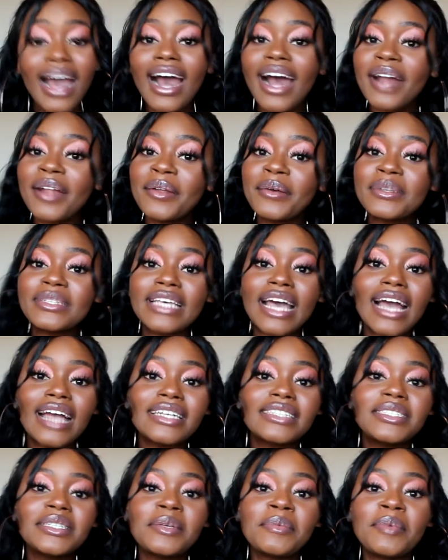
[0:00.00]
I know it's
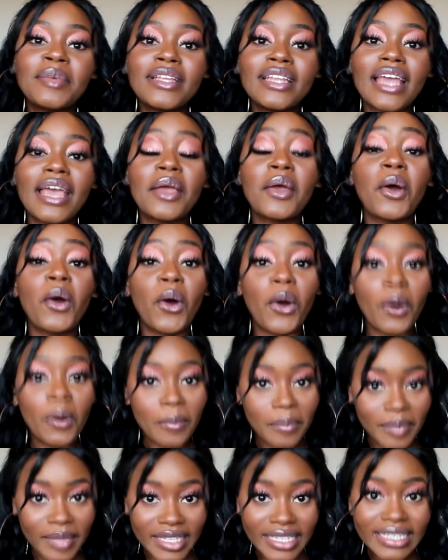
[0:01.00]
actually been a
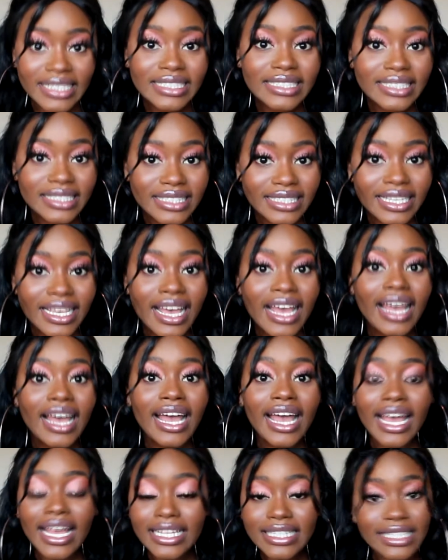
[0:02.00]
hot minute
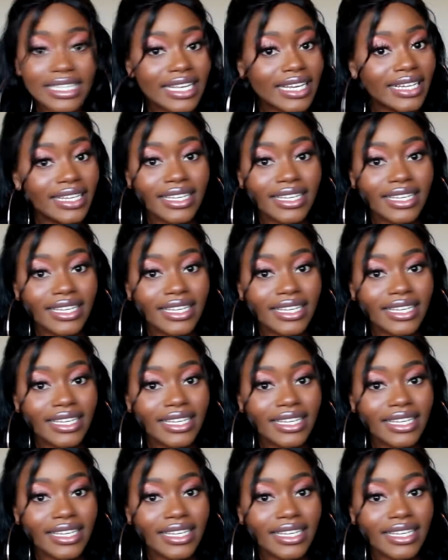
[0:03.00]
and